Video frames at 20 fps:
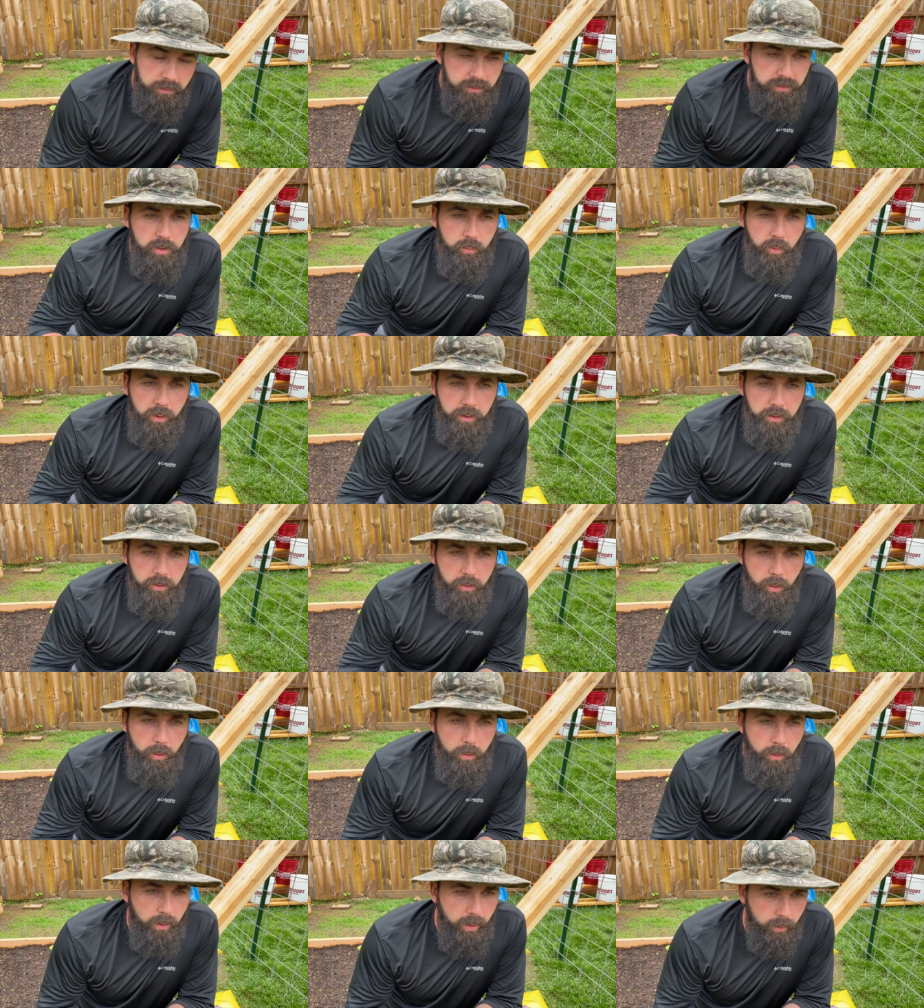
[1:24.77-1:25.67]
You wanna do
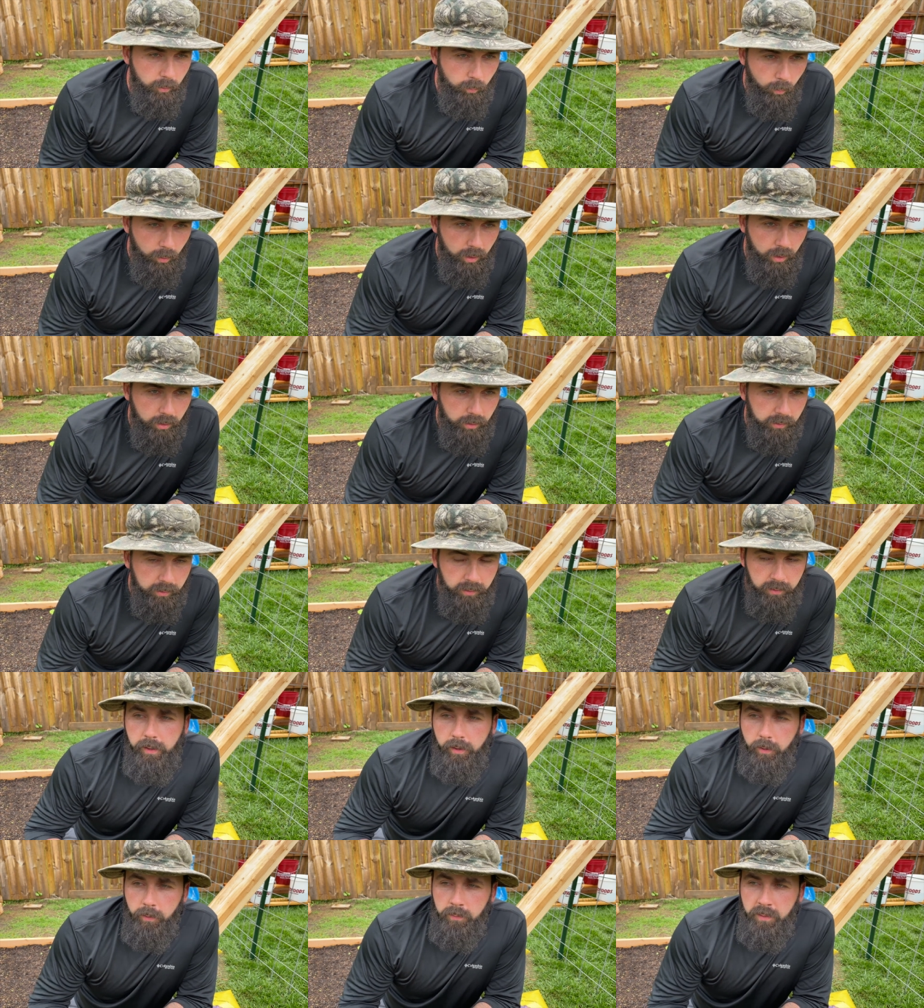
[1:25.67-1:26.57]
a whole lot of work?
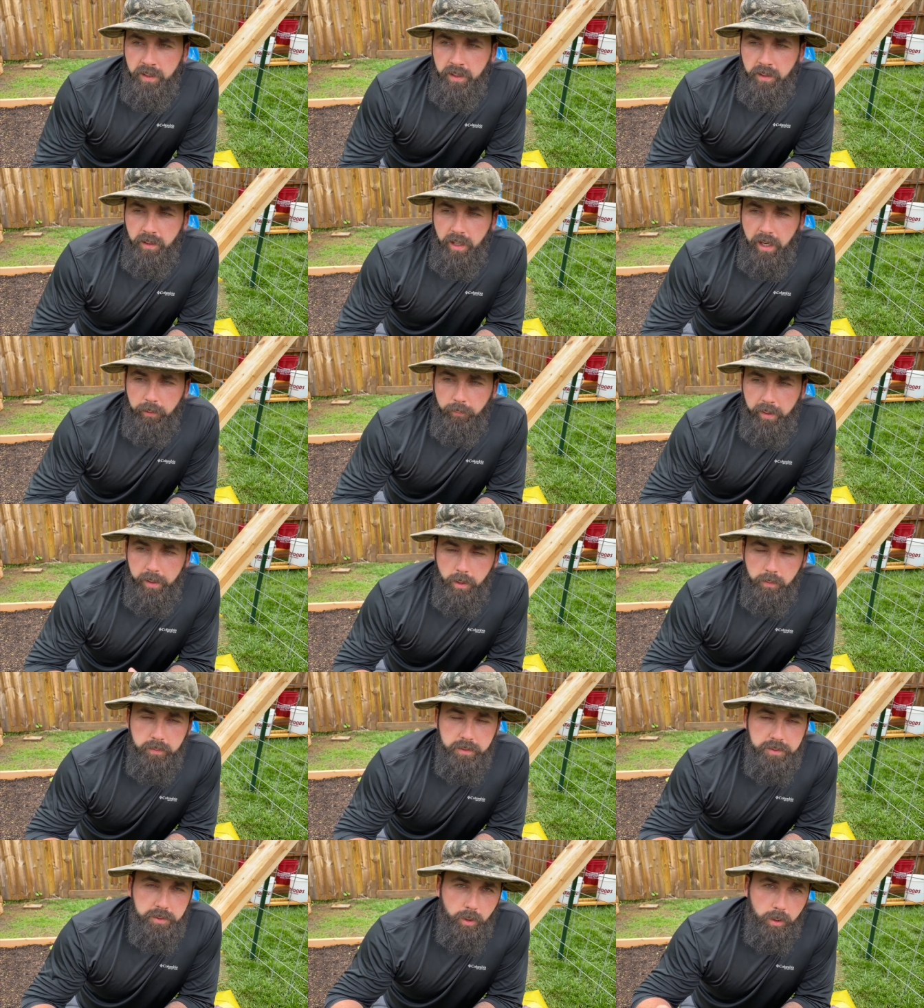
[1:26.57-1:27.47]
You know, I ran
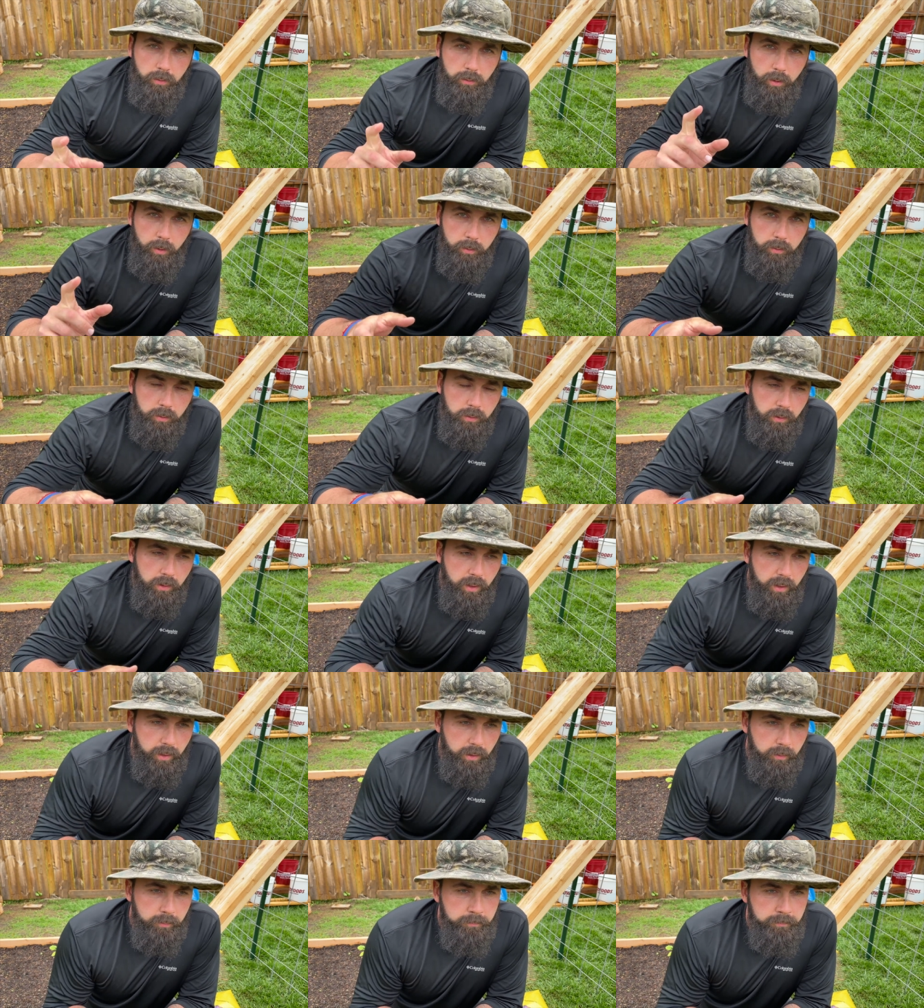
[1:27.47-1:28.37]
over to our local
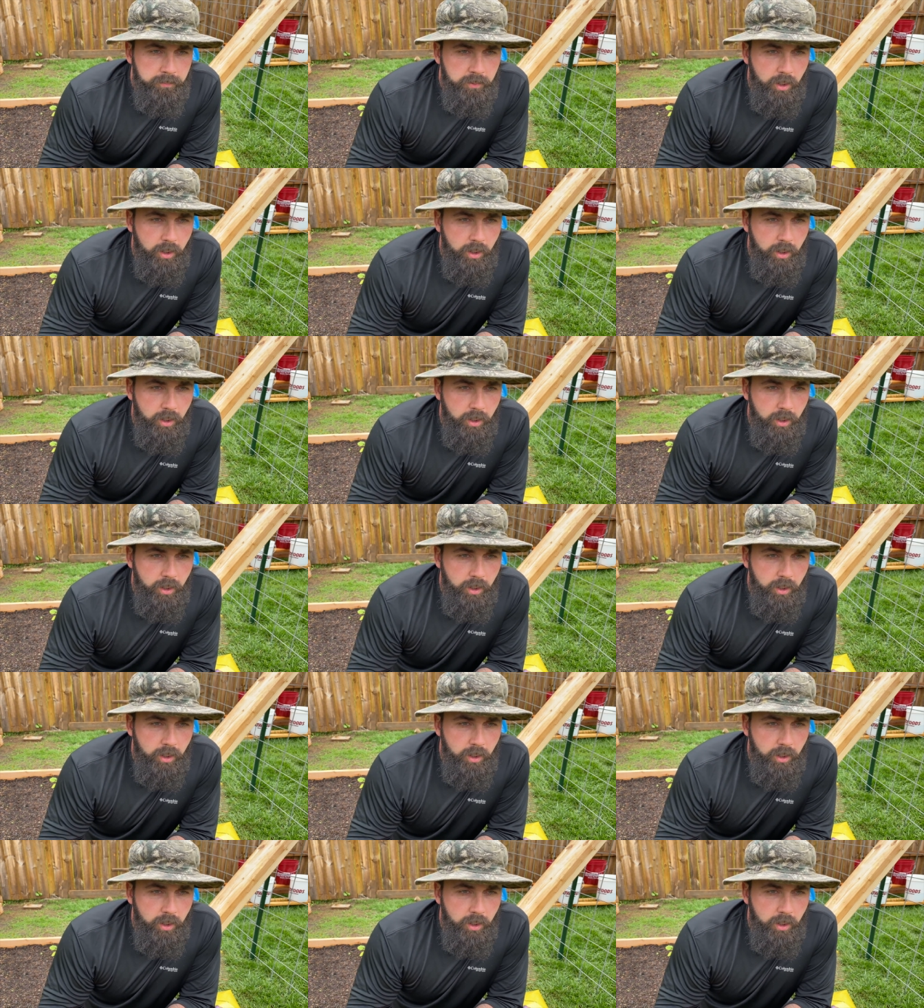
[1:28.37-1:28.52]
uh,